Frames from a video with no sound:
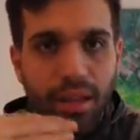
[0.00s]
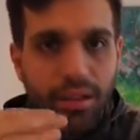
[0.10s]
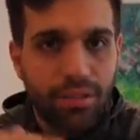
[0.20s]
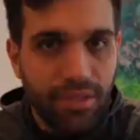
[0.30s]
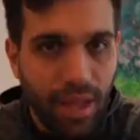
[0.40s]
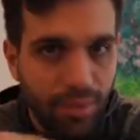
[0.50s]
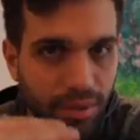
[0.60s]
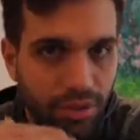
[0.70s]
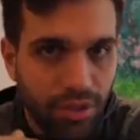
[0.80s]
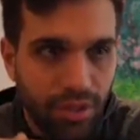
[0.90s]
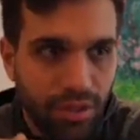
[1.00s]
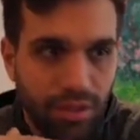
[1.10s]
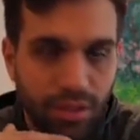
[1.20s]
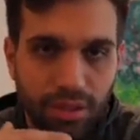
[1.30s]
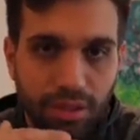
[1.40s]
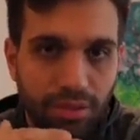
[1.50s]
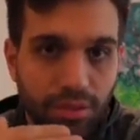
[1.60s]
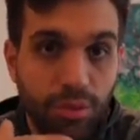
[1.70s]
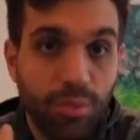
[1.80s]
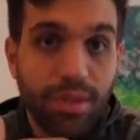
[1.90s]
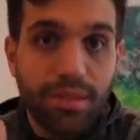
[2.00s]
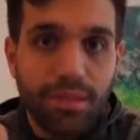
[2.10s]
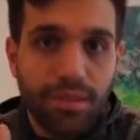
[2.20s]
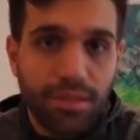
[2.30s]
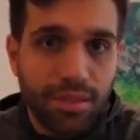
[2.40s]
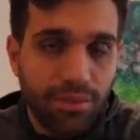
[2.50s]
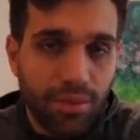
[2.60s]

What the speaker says: establishing new businesses,